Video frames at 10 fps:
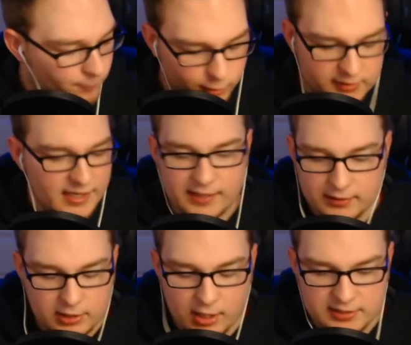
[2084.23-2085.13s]
Put
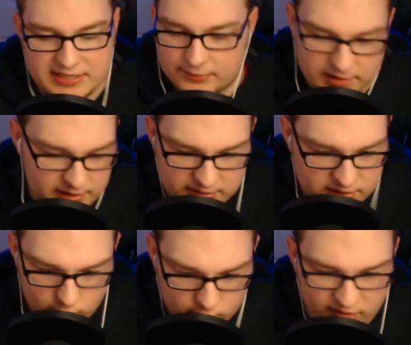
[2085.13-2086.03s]
that concept
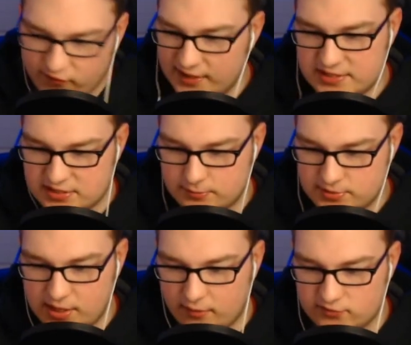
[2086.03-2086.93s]
into devices
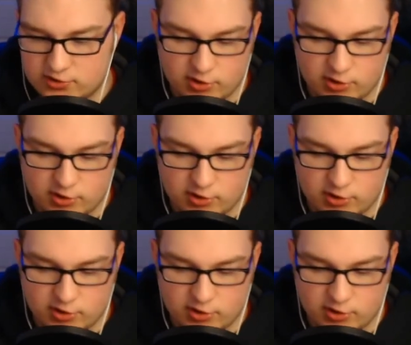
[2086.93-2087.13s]
themselves.